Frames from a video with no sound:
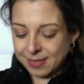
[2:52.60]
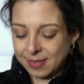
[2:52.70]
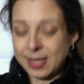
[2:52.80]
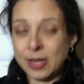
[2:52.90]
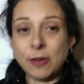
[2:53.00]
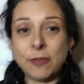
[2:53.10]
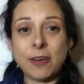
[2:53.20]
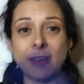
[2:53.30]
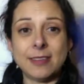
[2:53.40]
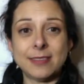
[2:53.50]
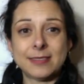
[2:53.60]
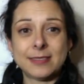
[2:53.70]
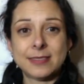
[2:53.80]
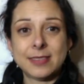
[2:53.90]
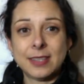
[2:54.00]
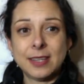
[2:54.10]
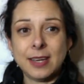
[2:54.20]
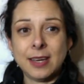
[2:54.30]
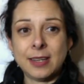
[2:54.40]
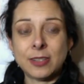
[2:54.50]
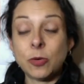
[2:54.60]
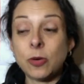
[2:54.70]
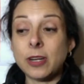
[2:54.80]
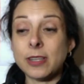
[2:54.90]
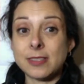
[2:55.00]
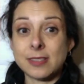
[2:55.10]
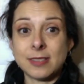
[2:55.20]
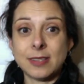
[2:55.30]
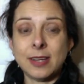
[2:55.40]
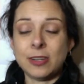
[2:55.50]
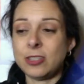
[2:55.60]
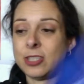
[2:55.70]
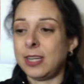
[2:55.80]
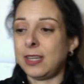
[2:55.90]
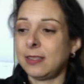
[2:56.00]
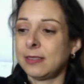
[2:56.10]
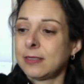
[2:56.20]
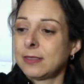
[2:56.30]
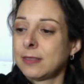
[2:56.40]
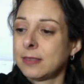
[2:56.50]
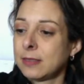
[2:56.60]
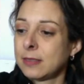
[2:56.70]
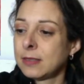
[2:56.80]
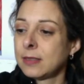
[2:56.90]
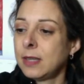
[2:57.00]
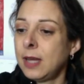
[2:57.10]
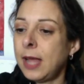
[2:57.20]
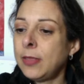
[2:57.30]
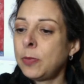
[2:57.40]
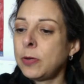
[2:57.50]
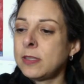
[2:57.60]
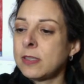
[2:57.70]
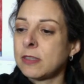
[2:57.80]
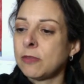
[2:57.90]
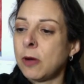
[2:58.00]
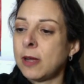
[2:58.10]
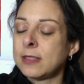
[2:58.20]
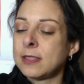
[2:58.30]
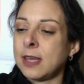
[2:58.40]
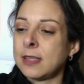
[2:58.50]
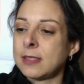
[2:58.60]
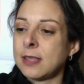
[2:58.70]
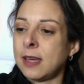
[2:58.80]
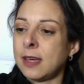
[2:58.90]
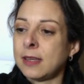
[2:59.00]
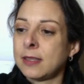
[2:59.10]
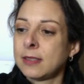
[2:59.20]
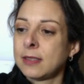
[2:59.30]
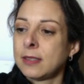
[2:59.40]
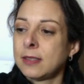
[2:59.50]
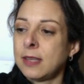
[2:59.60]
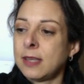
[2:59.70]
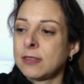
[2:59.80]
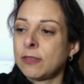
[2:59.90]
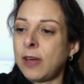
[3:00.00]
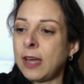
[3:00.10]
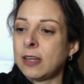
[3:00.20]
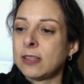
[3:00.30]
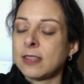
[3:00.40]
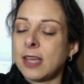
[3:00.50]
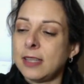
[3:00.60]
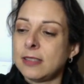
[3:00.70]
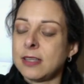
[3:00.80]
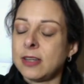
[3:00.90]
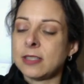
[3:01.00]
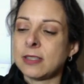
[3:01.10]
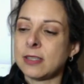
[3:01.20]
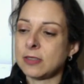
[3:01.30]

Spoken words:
The Hierophant. Taurus energy. And the Princess of Wands, that's fire signs, Aries, Leo,